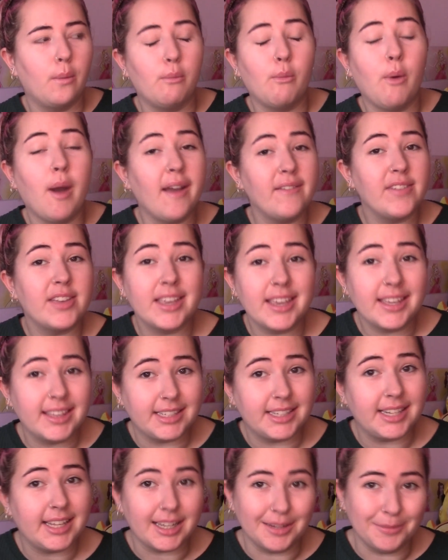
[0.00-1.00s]
whatever year
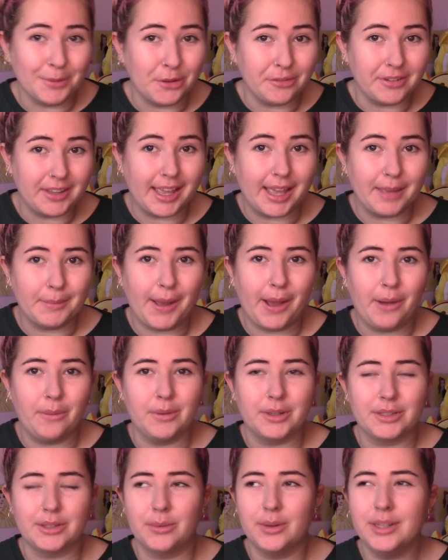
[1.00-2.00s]
the Tigger movie came
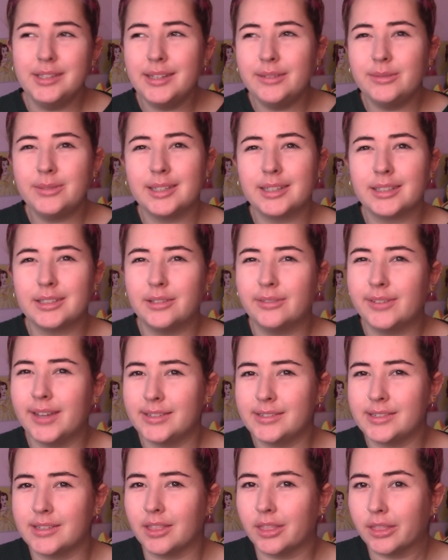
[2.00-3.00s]
out, which I want to say was like two
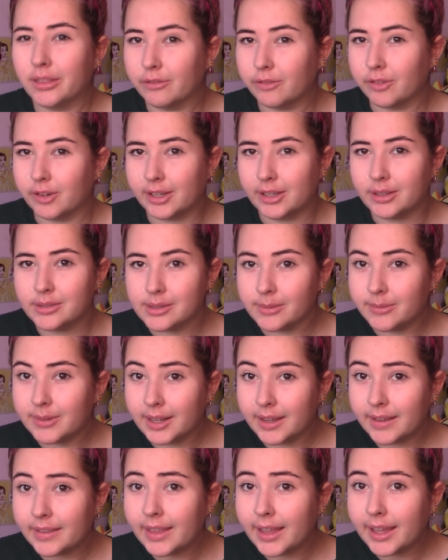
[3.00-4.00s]
thousand three or
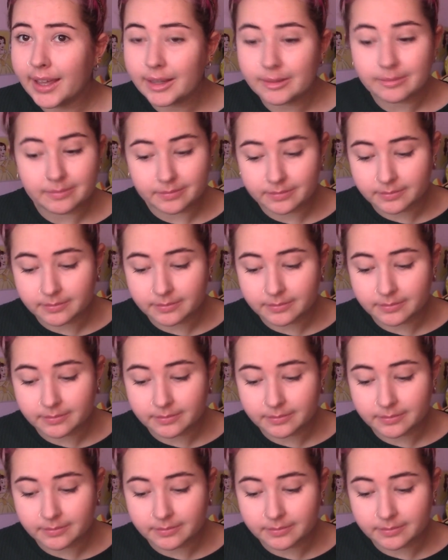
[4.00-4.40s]
something like that.